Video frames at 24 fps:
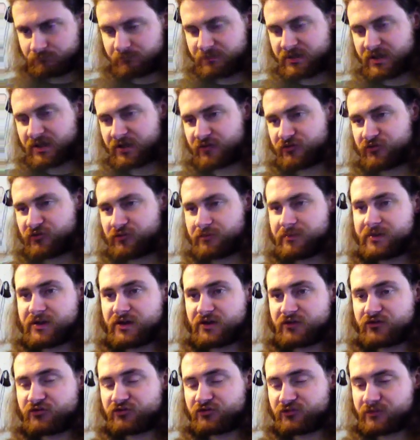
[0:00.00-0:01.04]
because
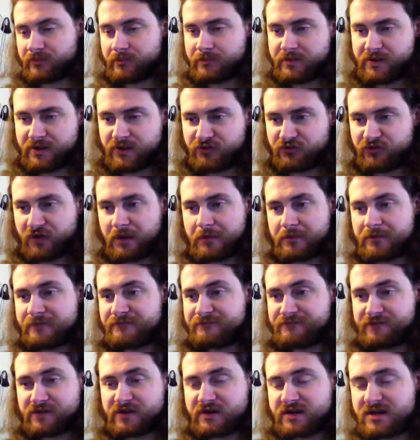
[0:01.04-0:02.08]
because because Cyber
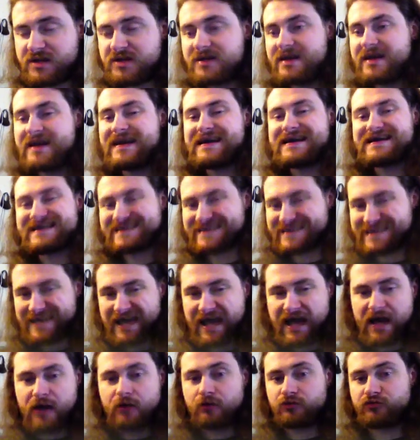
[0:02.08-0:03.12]
Infinity
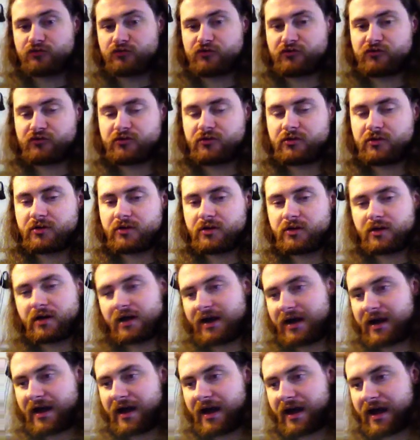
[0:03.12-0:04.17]
counts
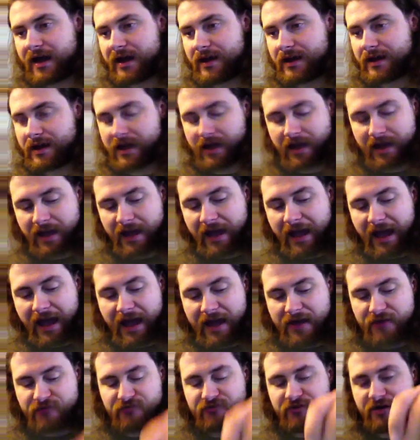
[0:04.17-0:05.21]

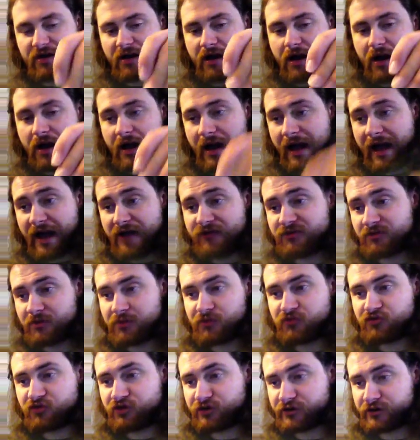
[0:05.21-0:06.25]
as as a
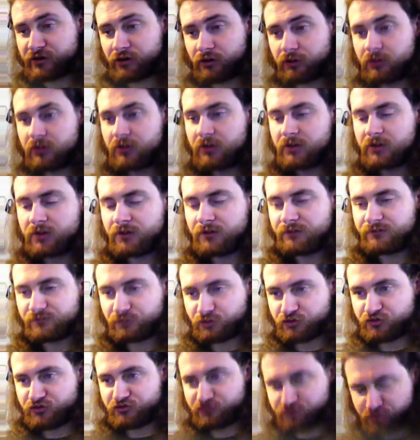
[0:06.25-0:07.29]
material
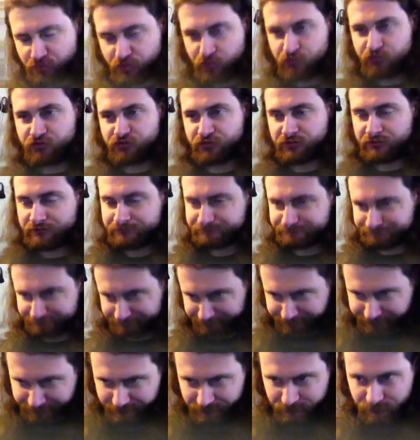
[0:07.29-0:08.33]
for Zeus,
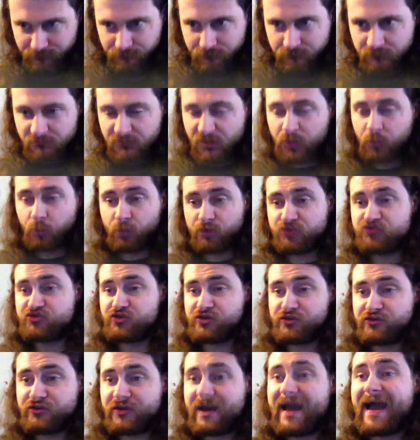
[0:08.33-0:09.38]
which
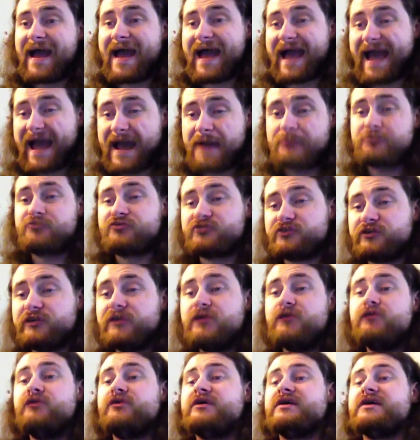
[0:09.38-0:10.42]
is
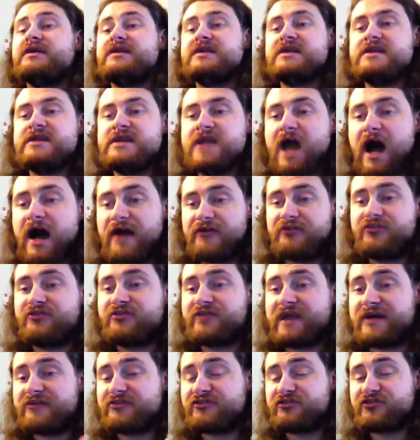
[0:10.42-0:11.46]
absolutely nuts.
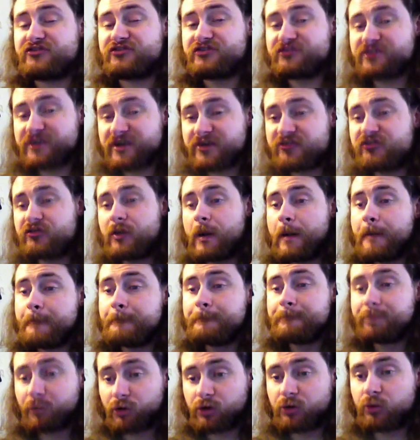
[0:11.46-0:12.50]
That's six
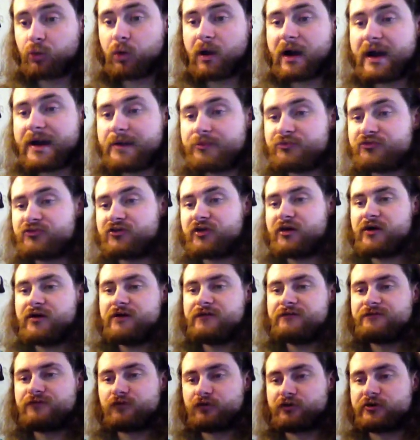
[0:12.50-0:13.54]
board wipes
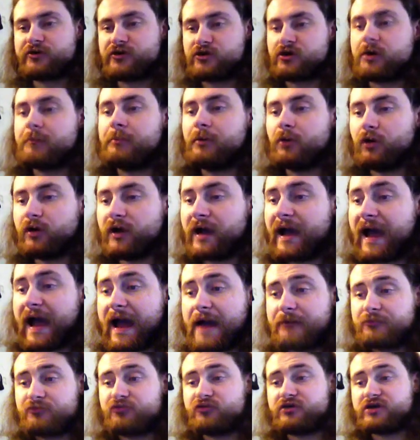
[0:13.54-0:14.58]
for your opponent.
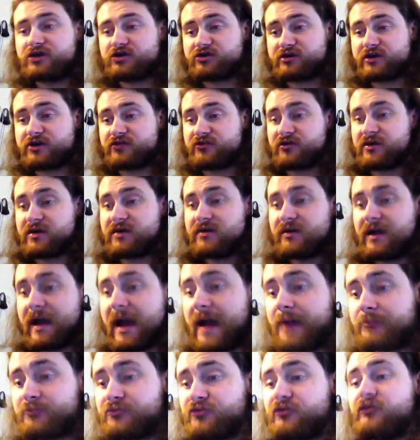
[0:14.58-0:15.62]
Absolutely crazy.
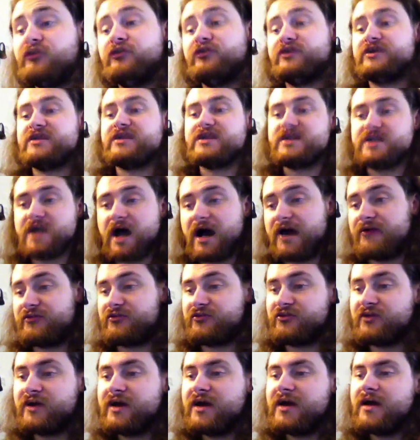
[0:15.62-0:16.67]
Absolutely
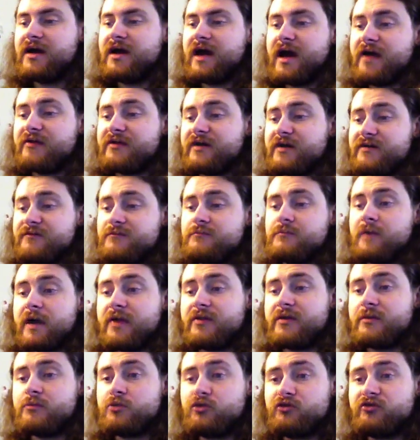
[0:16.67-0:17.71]
nuts. And then and
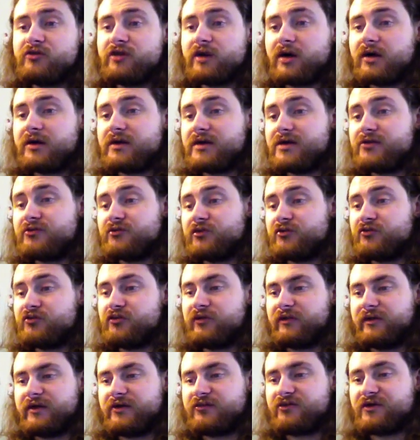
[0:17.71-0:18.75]
then moving on in, into
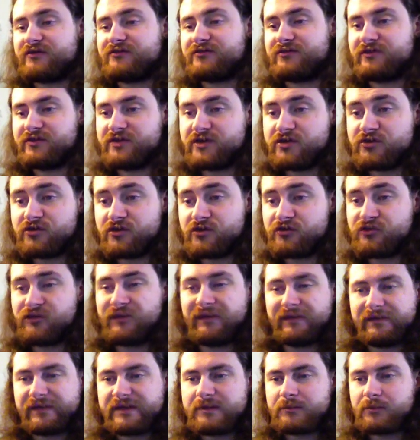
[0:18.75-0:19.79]
the links, I've in, into the
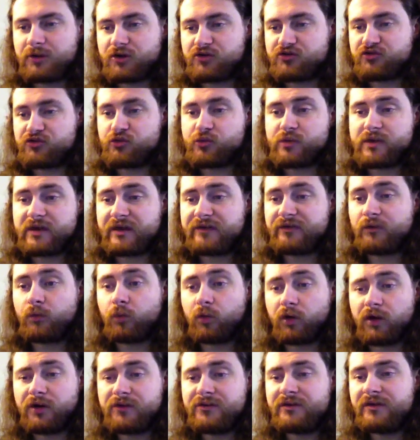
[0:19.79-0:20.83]
link monsters. We got the
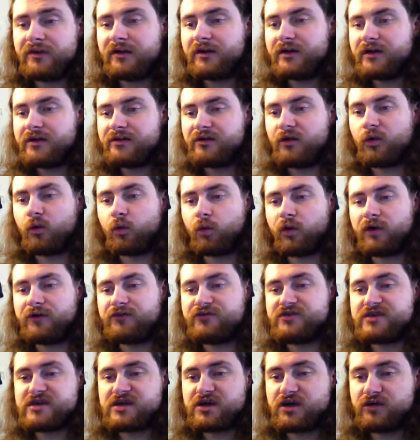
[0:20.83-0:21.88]
one the one
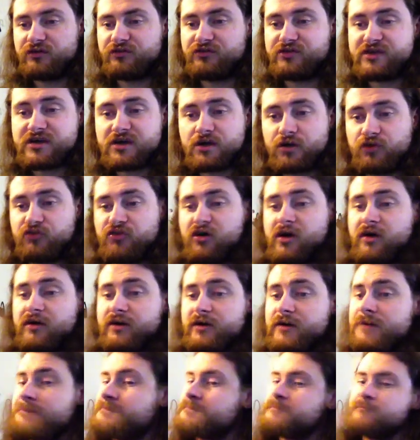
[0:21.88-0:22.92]
deco, deco
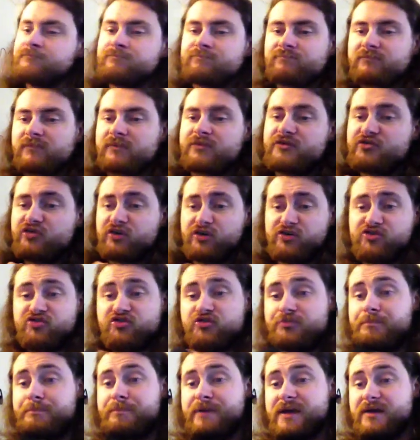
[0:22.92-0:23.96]
talker. This card is
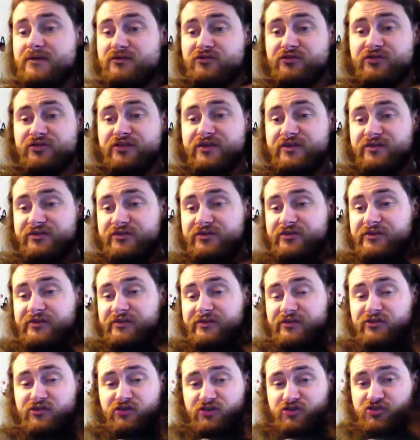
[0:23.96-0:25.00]
just Th th
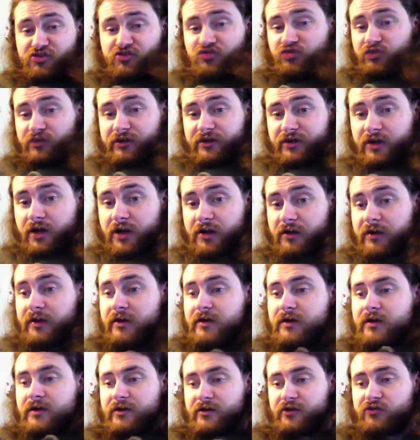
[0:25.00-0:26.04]
this card is just really good.
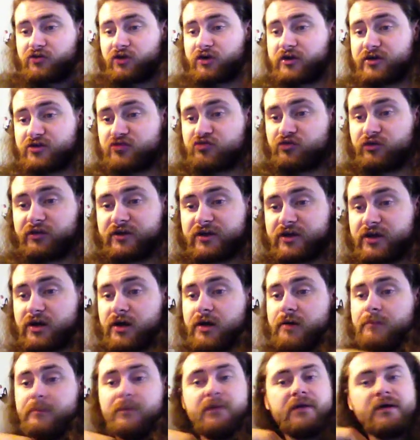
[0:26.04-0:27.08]
This card is really
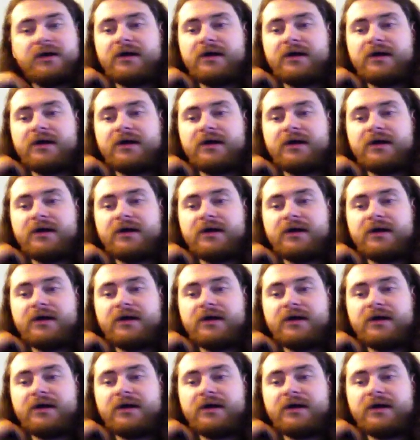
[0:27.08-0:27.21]
good